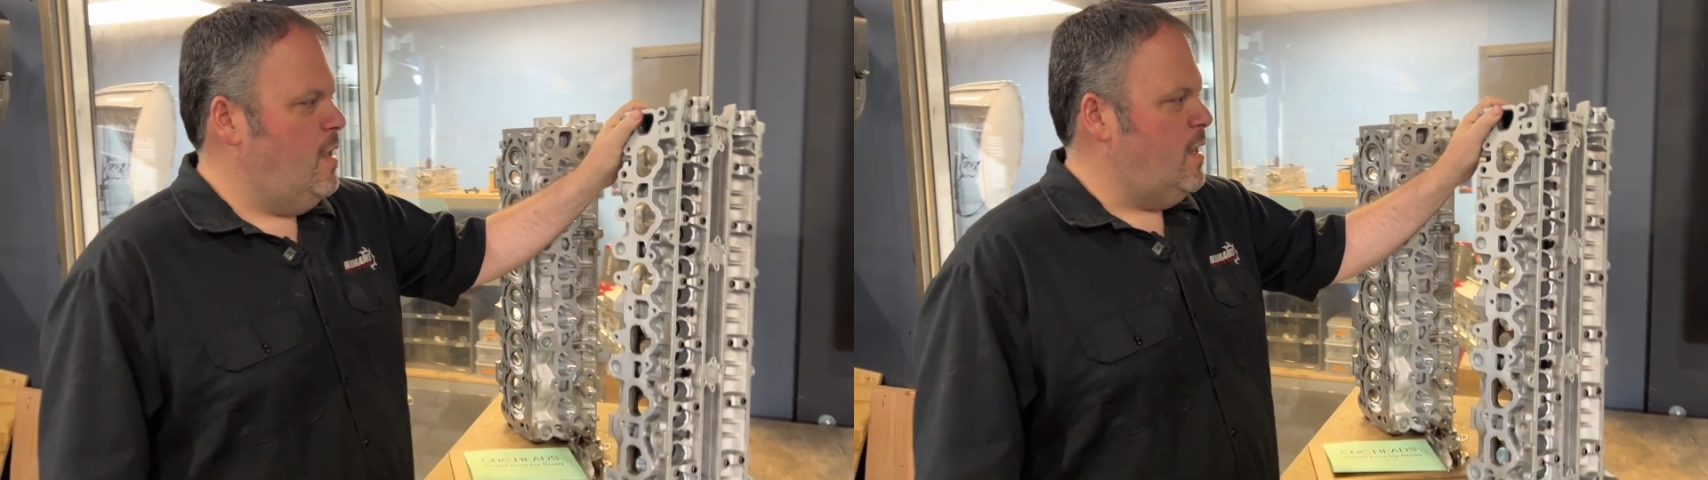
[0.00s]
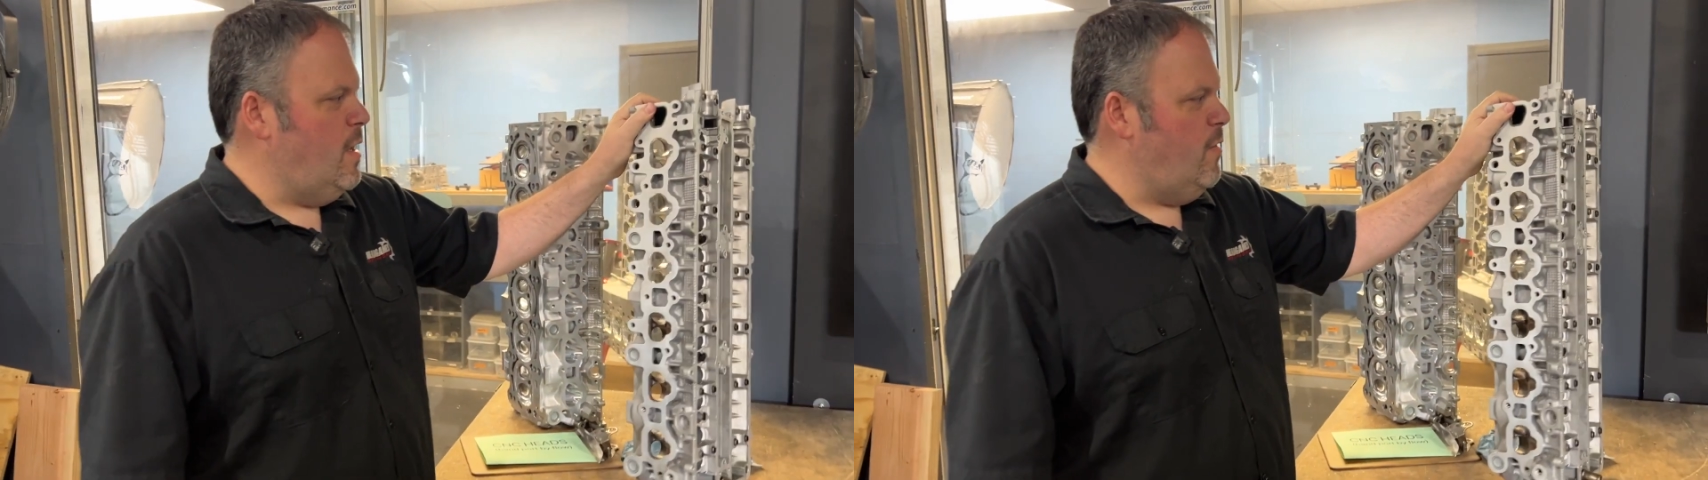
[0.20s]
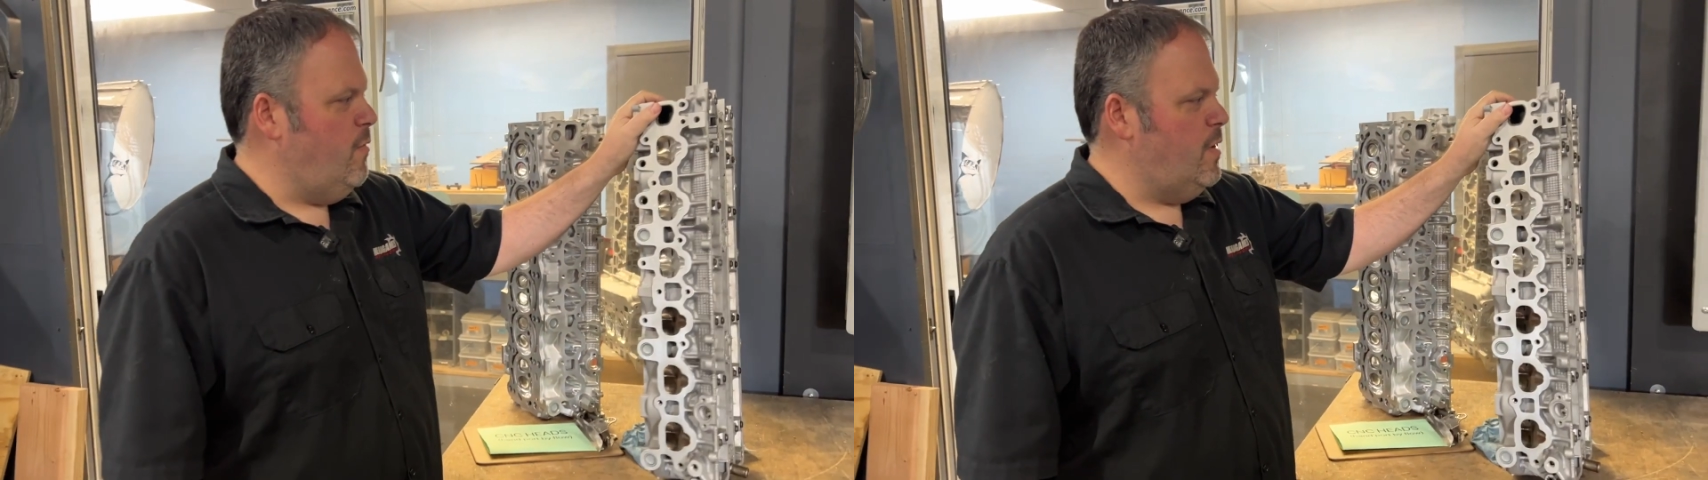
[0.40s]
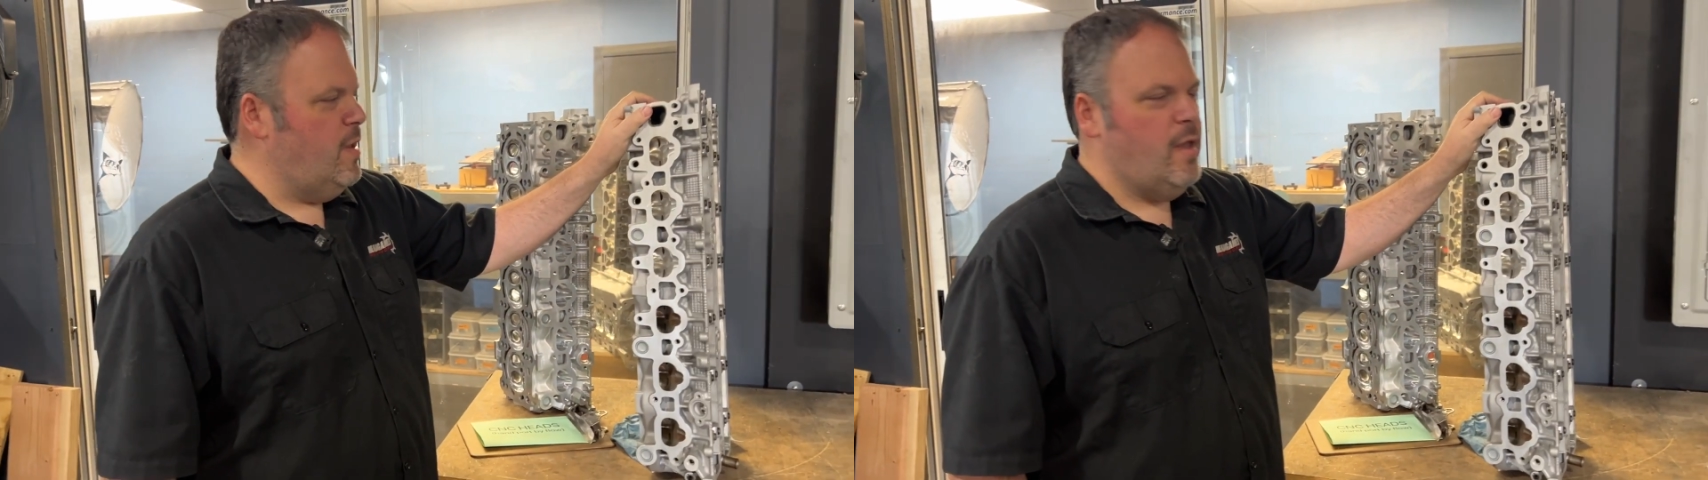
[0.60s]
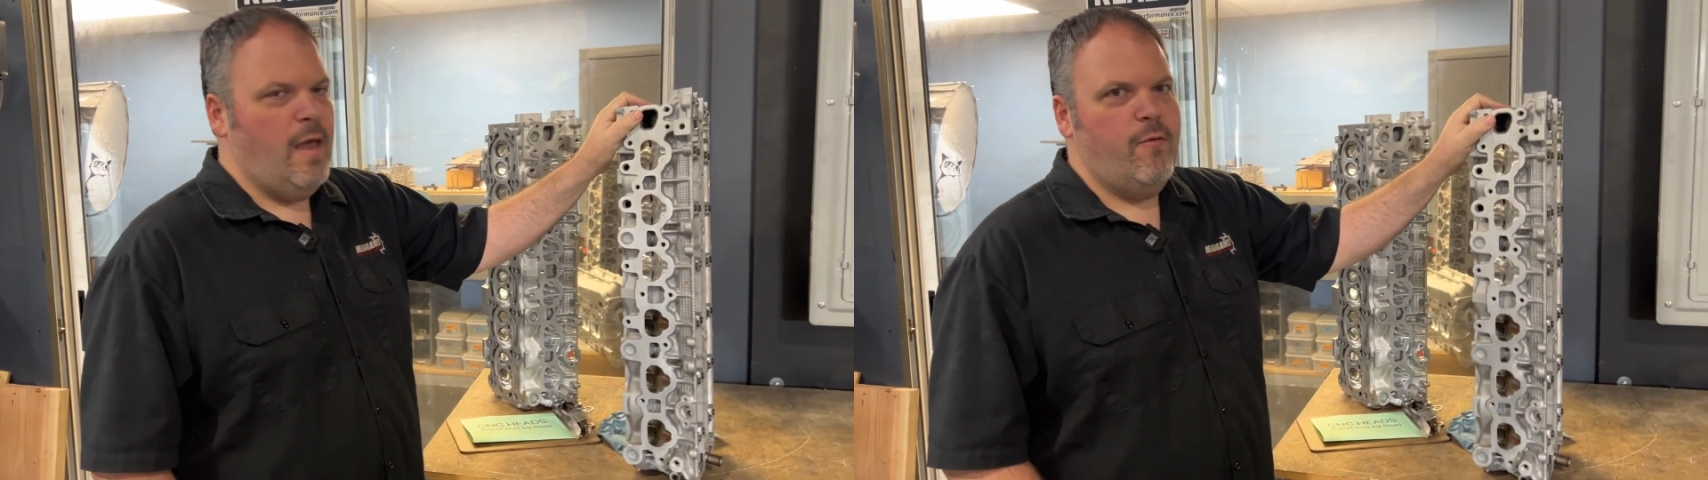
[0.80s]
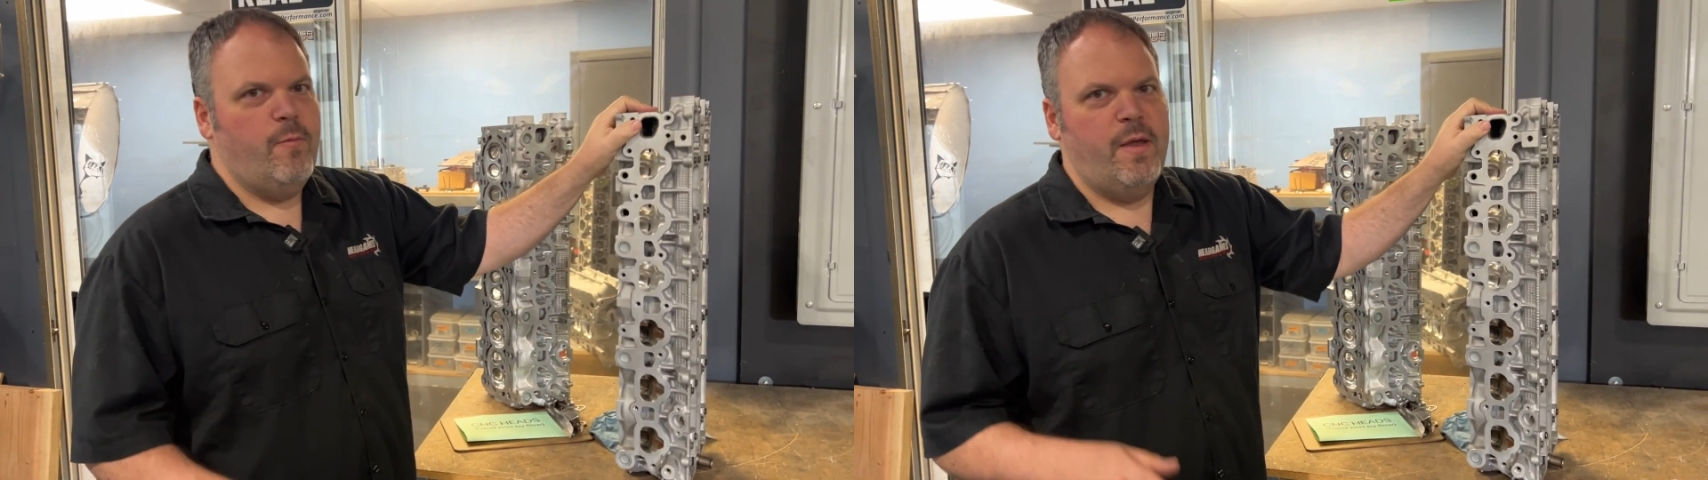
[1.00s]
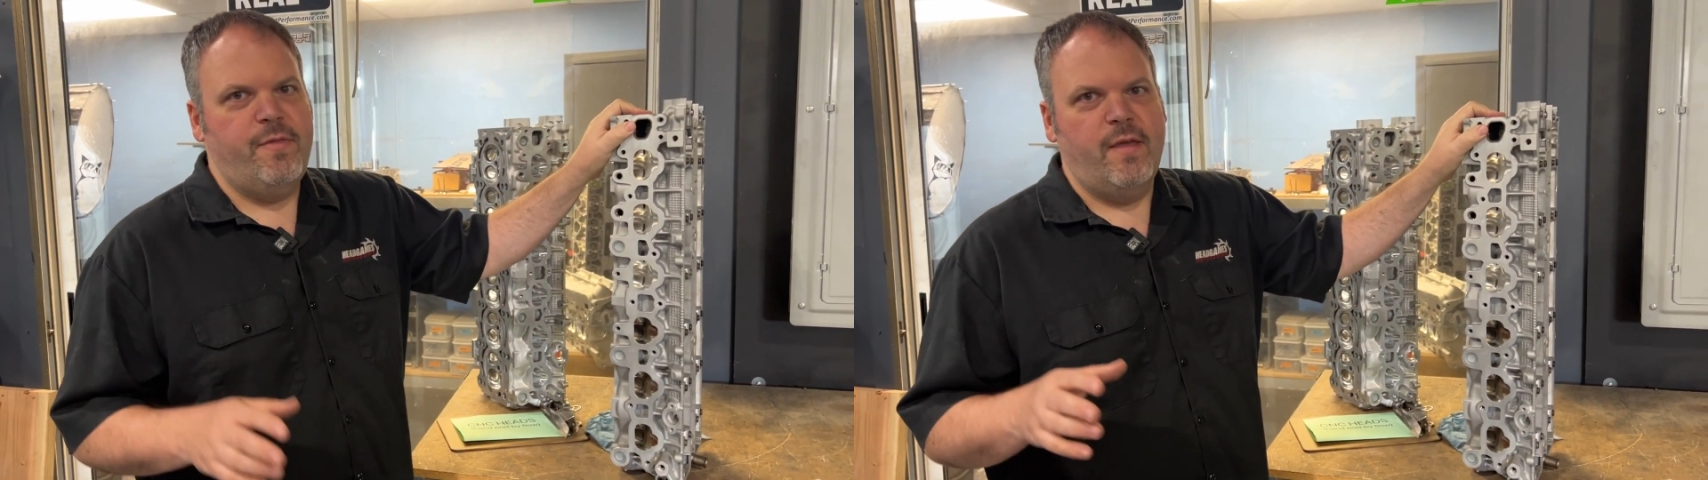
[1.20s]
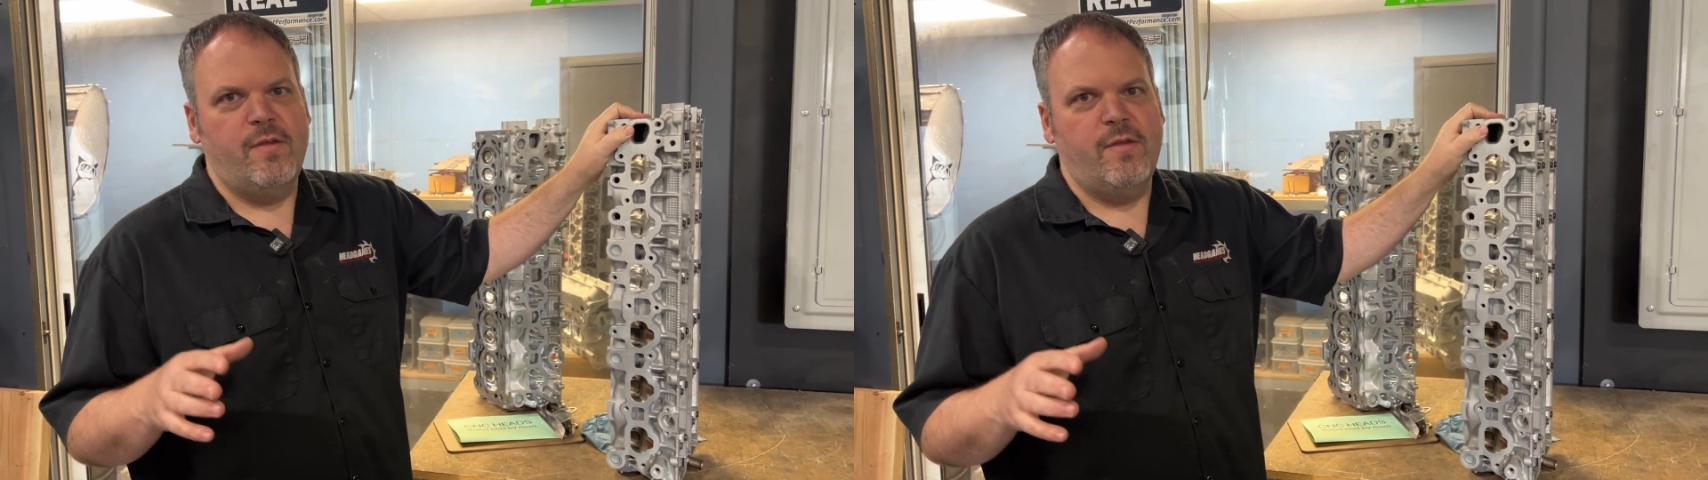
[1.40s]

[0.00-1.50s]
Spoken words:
Now, everybody thinks